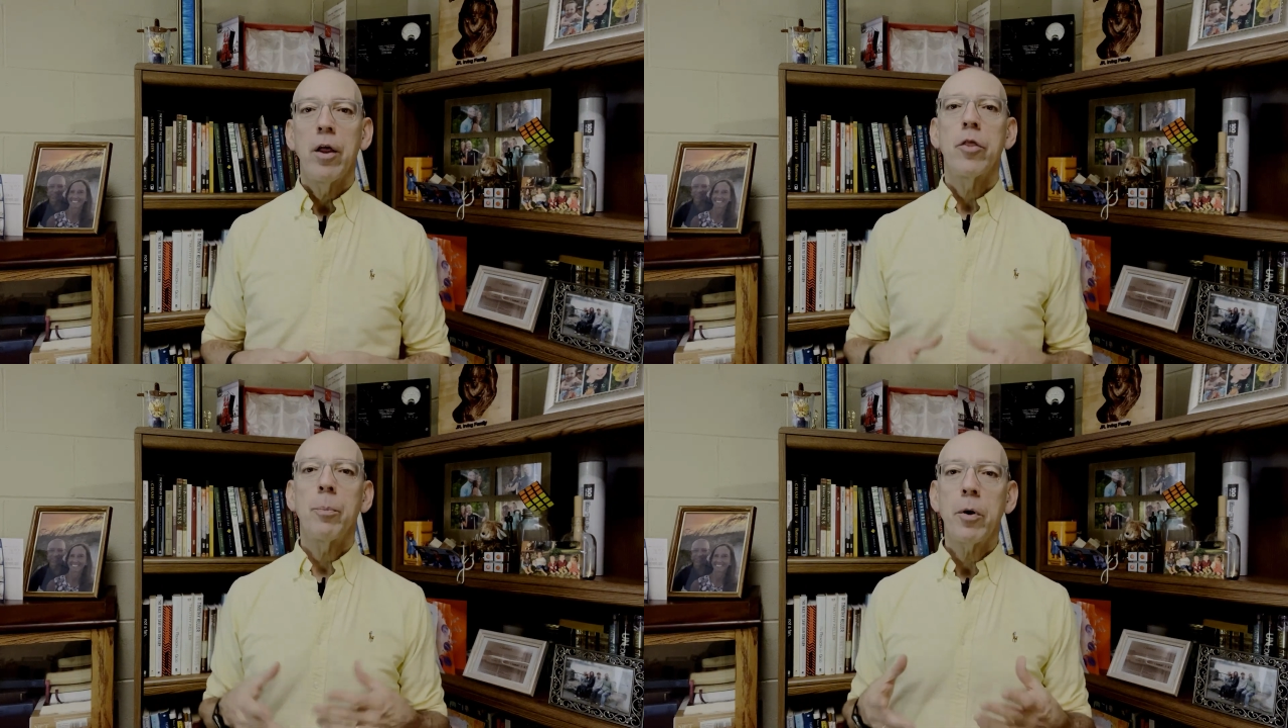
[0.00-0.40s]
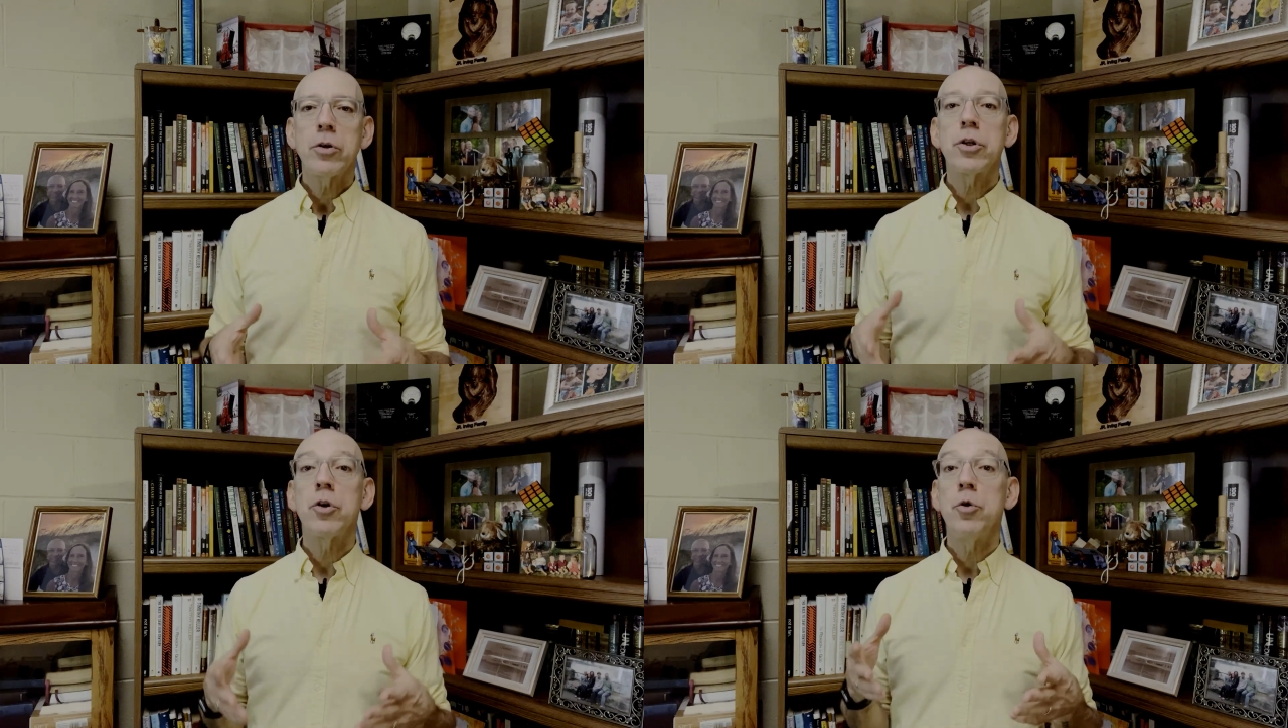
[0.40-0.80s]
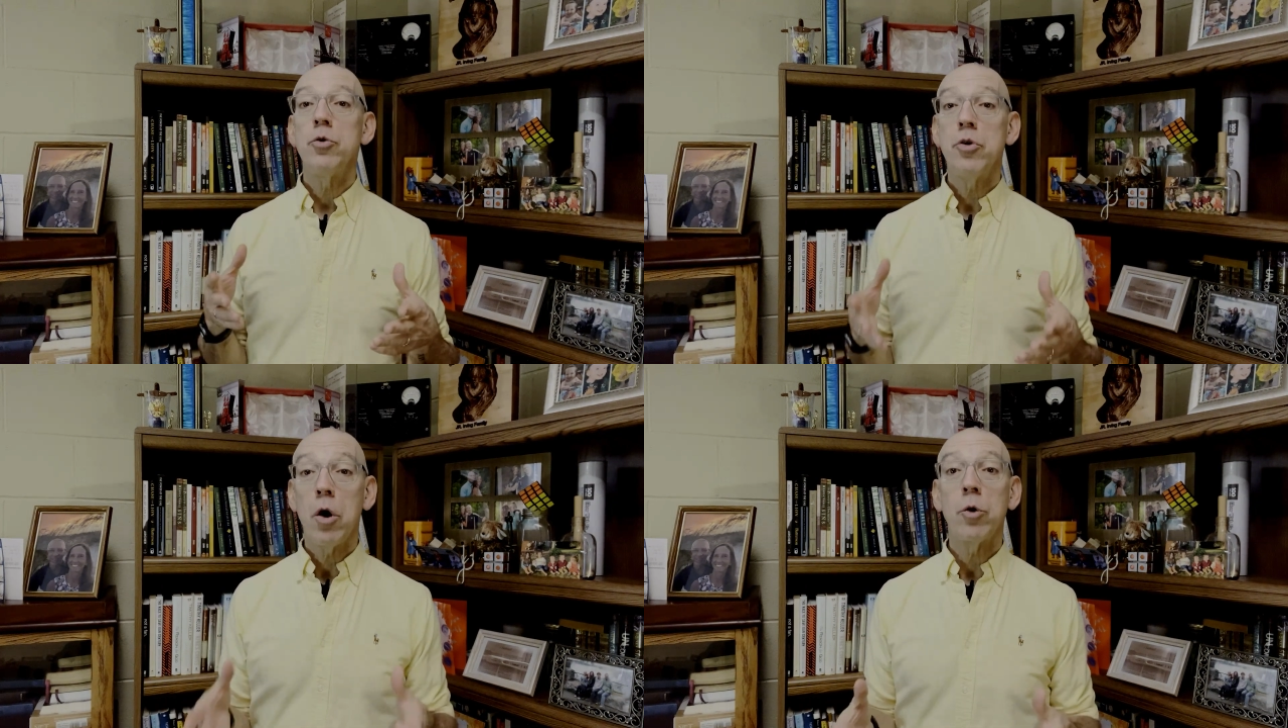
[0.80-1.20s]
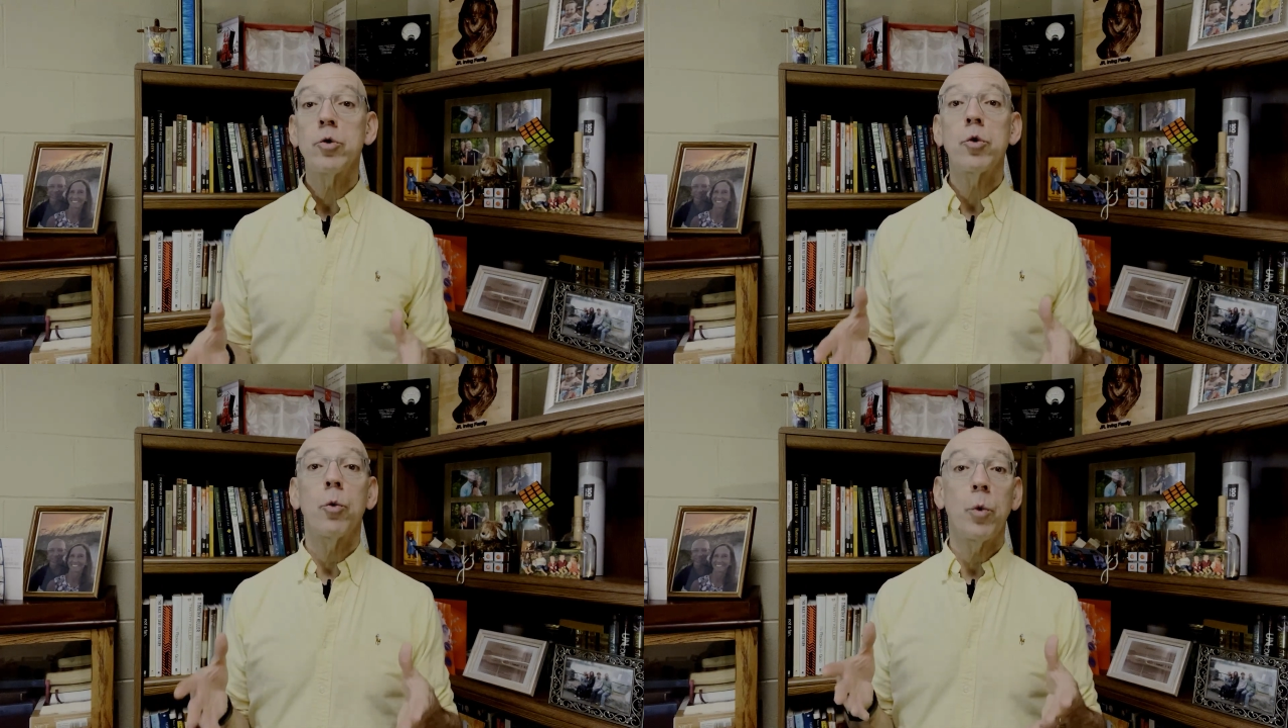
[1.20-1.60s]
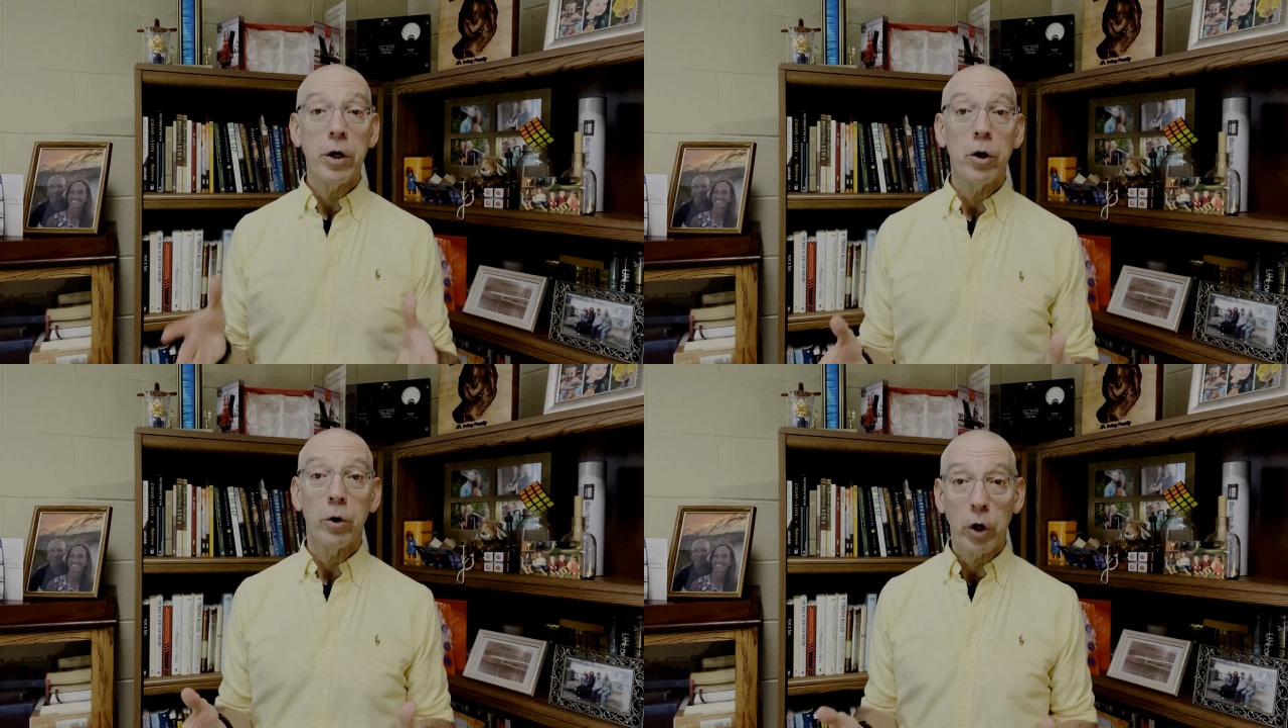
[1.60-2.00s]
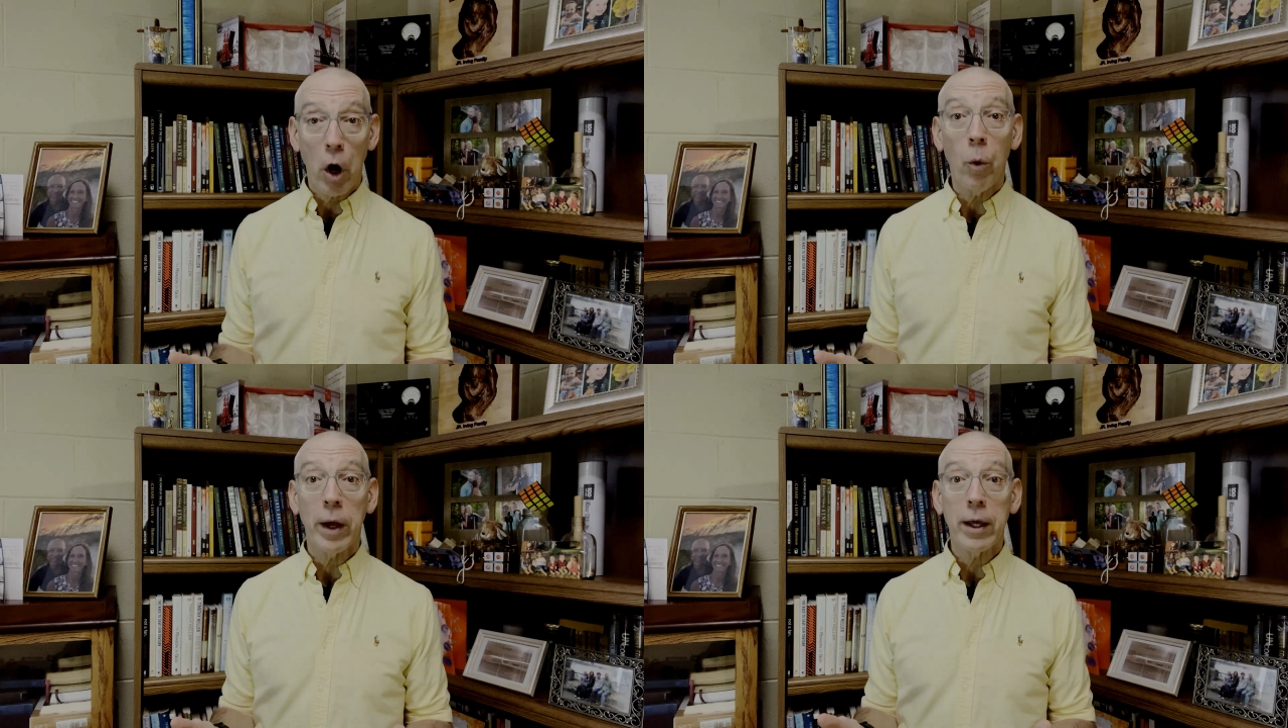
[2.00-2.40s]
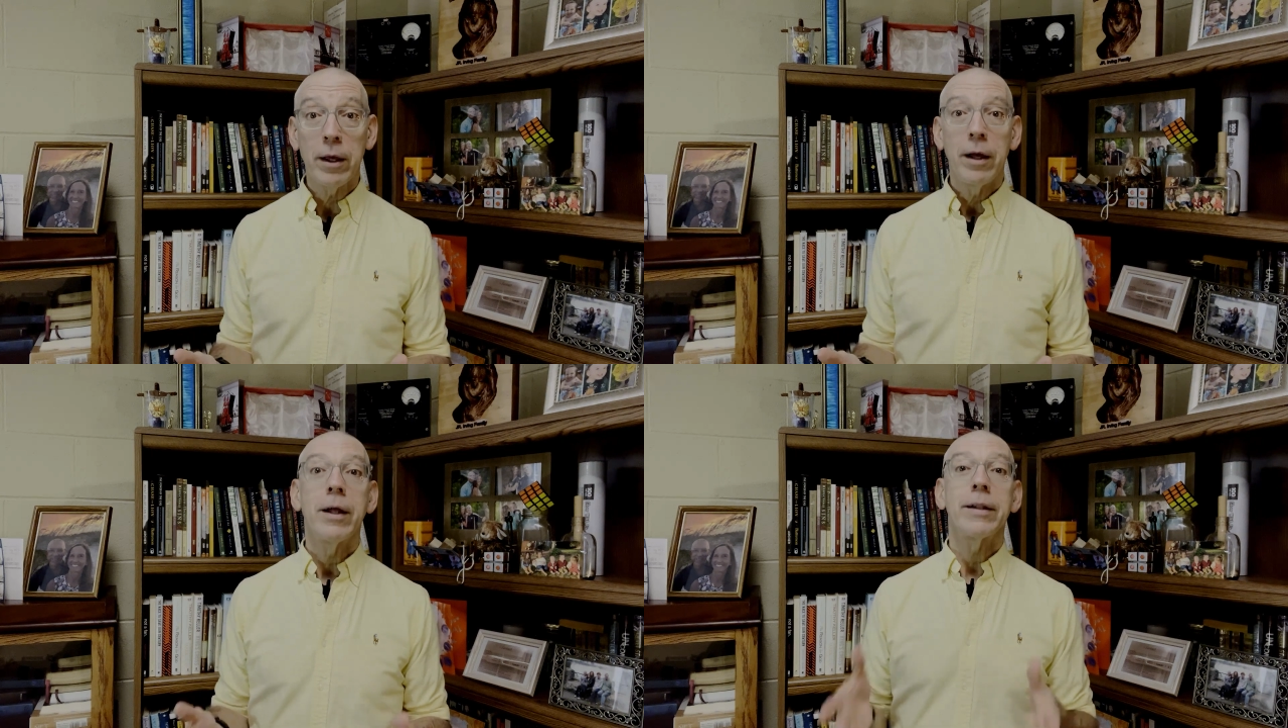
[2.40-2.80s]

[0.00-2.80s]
the person who knows where you're going